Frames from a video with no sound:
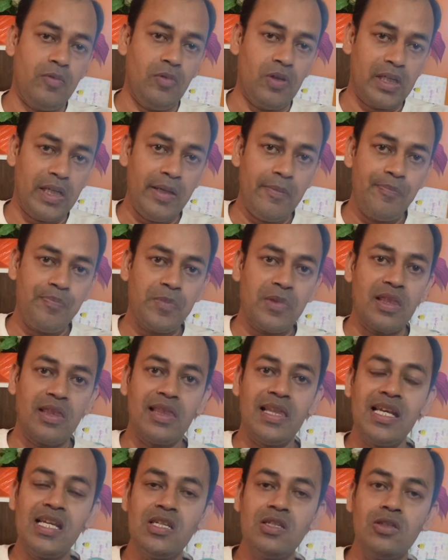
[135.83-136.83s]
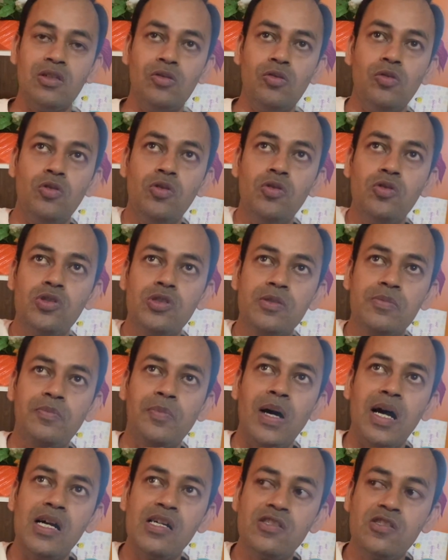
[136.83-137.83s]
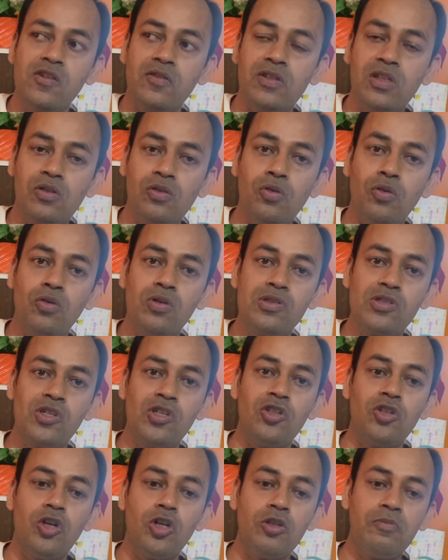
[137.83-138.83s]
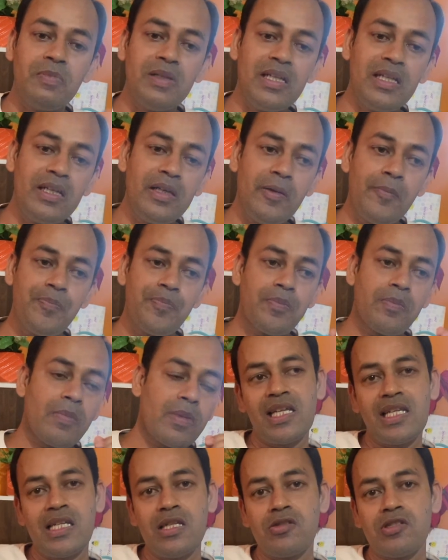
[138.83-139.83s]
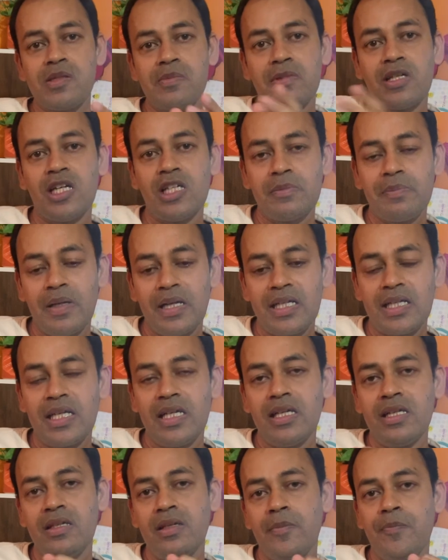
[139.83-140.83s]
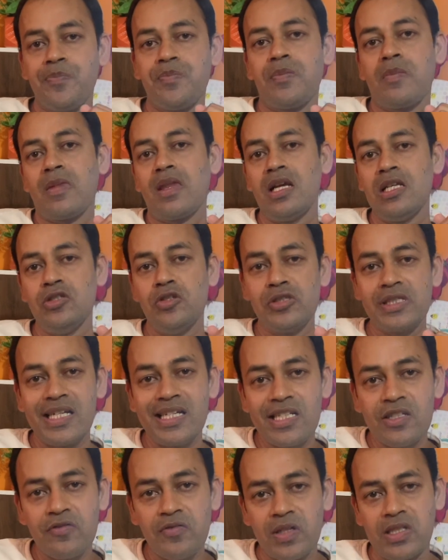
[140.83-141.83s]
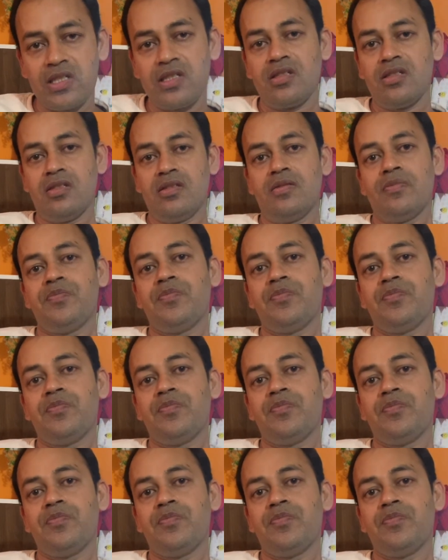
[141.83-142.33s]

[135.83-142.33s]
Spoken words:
Okay, those parts of the code should not be into some third party utility functions.